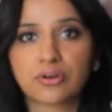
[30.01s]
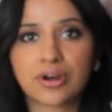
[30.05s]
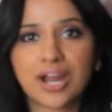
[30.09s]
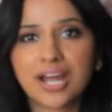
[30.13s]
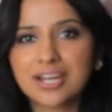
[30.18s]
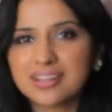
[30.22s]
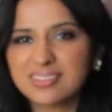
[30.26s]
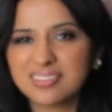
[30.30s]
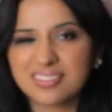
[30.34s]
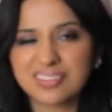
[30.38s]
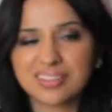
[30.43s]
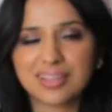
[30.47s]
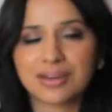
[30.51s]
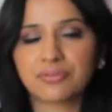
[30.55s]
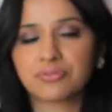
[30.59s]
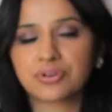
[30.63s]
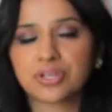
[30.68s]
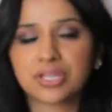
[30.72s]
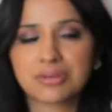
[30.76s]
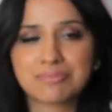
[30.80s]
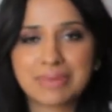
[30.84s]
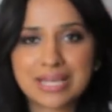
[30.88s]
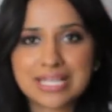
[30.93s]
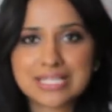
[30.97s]
or anything that
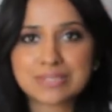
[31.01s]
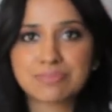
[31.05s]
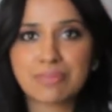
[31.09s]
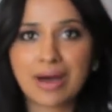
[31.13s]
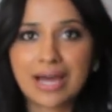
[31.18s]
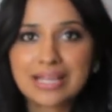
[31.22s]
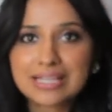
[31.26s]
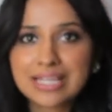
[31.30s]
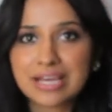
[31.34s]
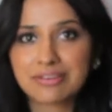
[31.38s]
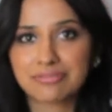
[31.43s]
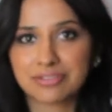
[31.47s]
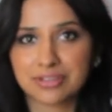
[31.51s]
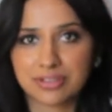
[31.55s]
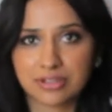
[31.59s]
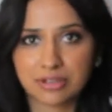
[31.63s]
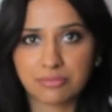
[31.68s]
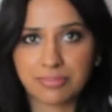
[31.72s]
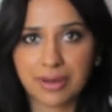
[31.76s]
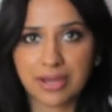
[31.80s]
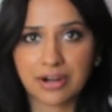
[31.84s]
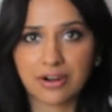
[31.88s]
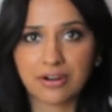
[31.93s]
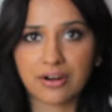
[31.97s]
really makes my life a
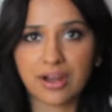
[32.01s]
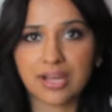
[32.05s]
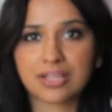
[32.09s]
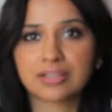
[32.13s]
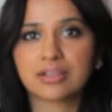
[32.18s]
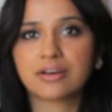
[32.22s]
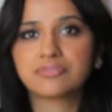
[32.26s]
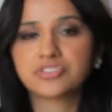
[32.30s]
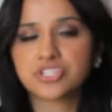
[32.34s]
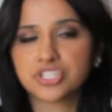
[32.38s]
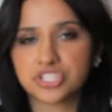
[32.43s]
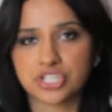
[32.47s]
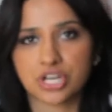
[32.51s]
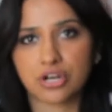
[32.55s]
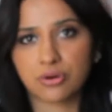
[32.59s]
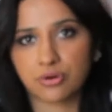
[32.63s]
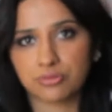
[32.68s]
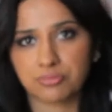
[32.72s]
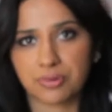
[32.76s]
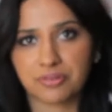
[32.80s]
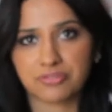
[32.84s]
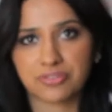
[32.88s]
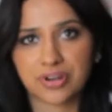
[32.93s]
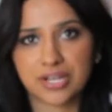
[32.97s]
little better. I love to share it
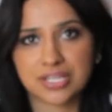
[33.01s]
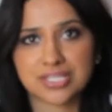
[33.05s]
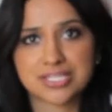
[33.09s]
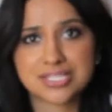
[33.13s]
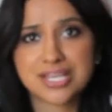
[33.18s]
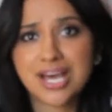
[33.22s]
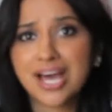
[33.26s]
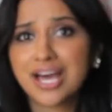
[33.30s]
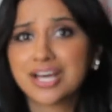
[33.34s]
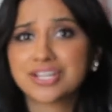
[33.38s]
with my friends.